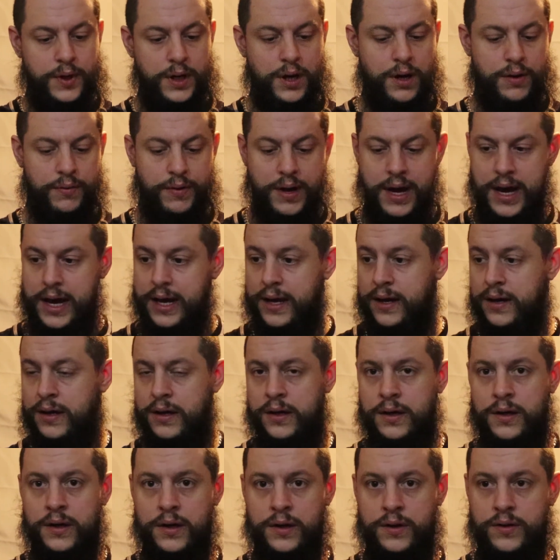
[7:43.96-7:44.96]
Okay,
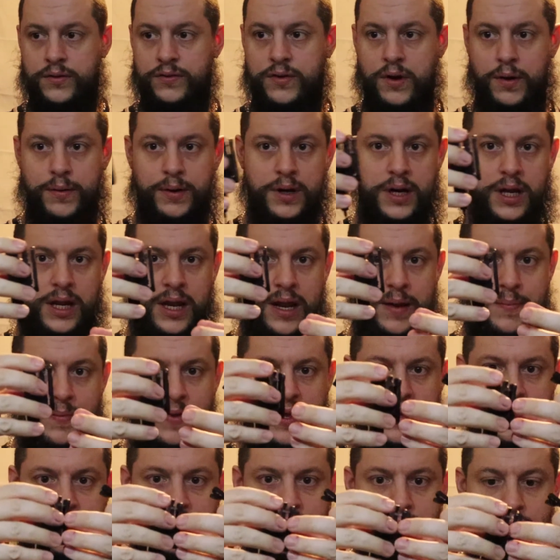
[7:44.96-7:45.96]
so I'm going to clip
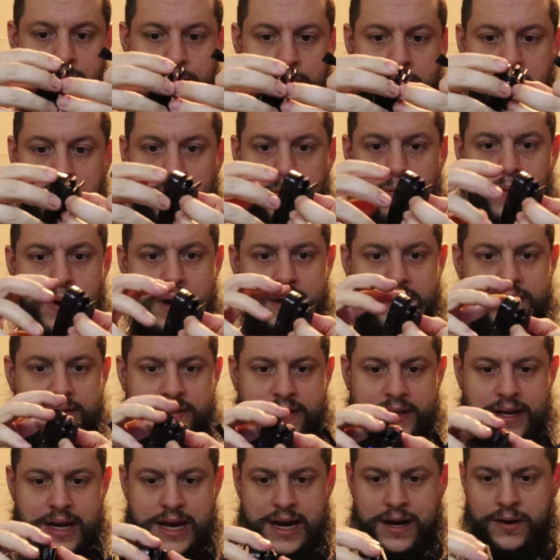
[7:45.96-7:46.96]
this to my
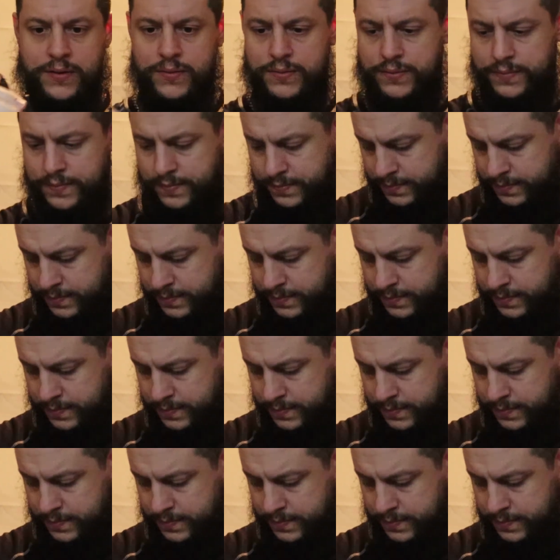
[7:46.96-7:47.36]
waist now.